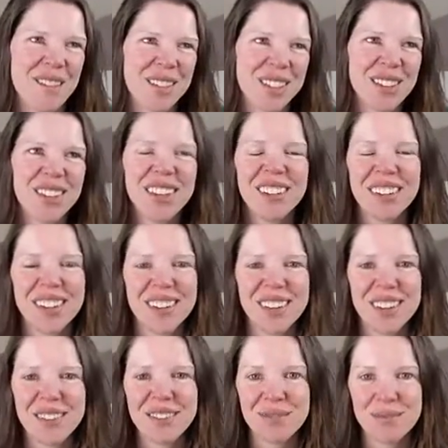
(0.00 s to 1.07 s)
So anyway,
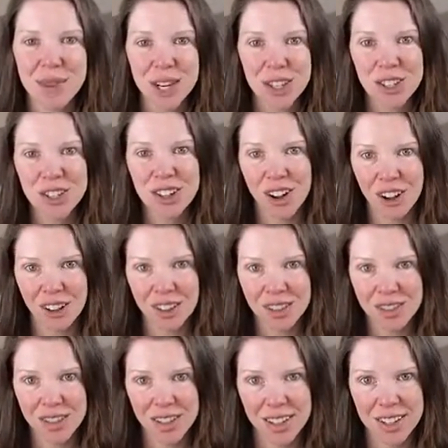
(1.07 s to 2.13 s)
we measured all
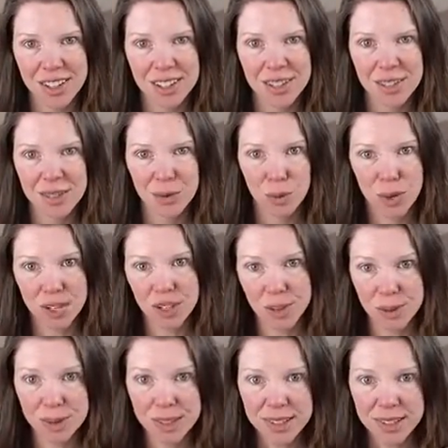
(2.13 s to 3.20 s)
of the
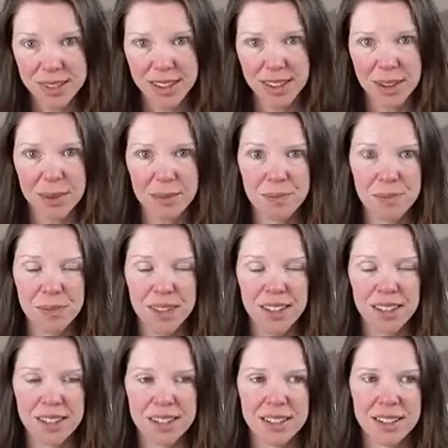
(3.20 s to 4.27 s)
windows
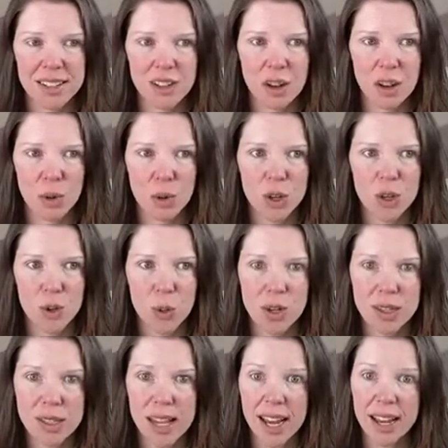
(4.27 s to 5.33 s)
and saw which
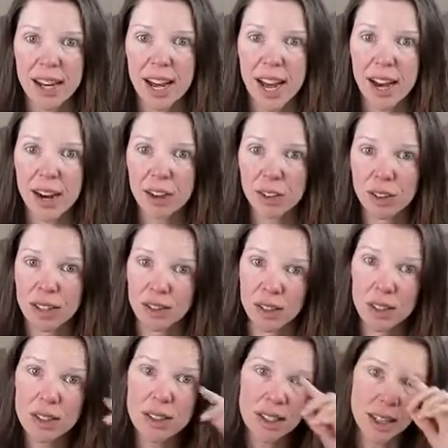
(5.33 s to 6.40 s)
ones had higher
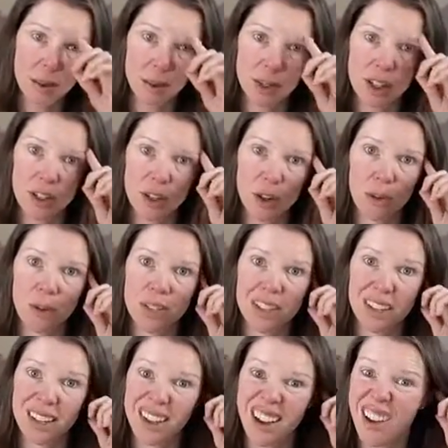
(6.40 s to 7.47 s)
levels, and we determined
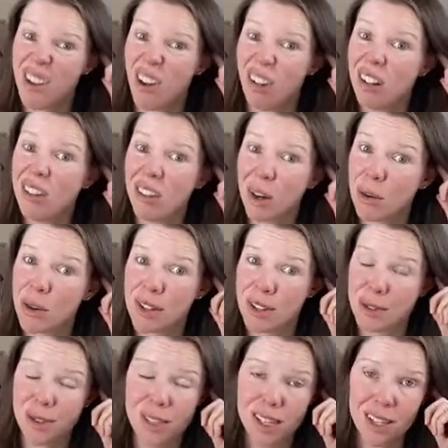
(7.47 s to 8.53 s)
that not all of our
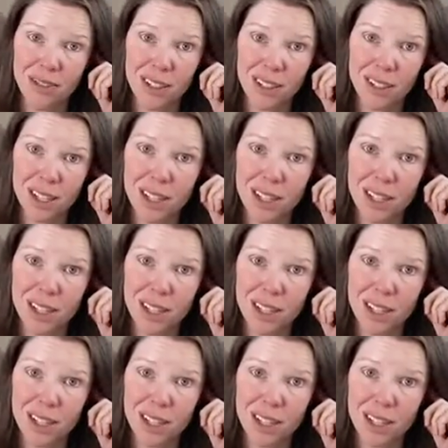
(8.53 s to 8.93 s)
windows even